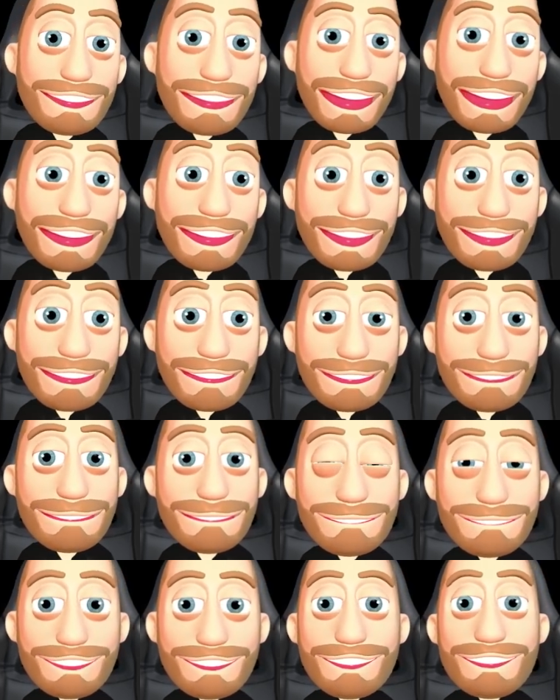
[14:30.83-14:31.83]
what happens
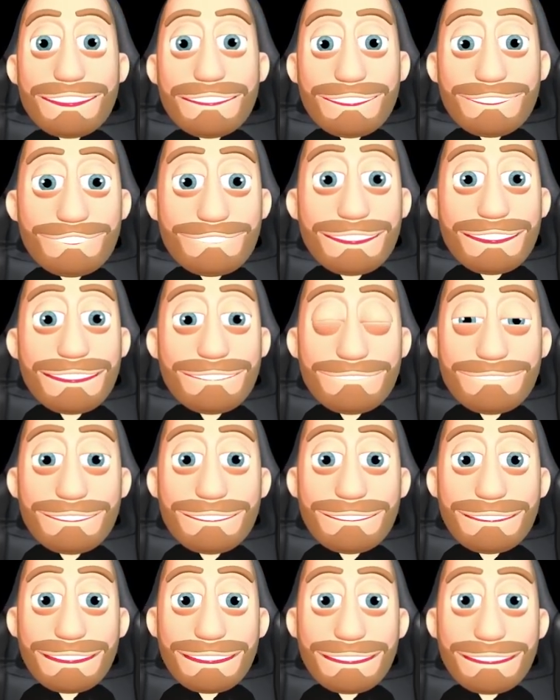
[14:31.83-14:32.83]
if you removed
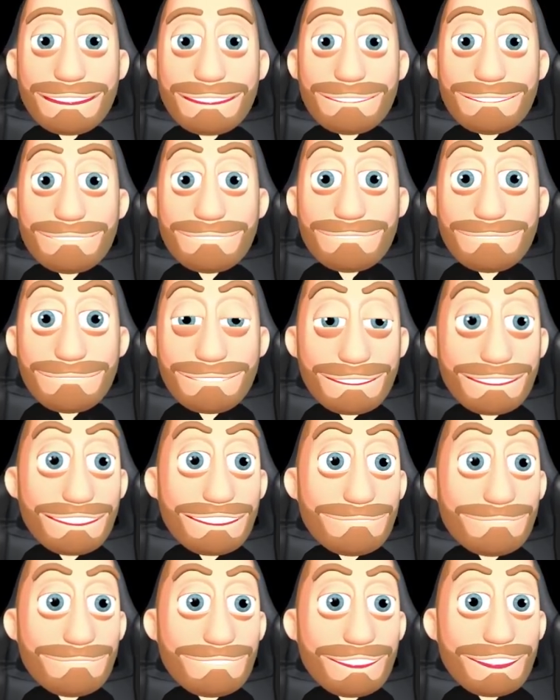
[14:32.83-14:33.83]

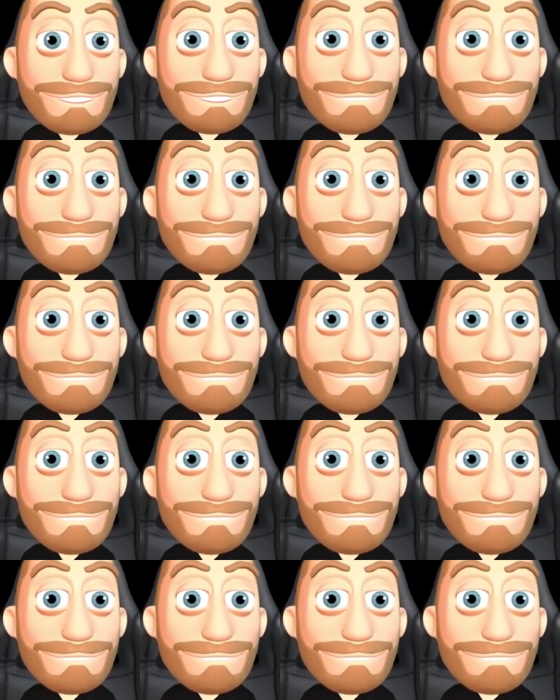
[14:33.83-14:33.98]
from the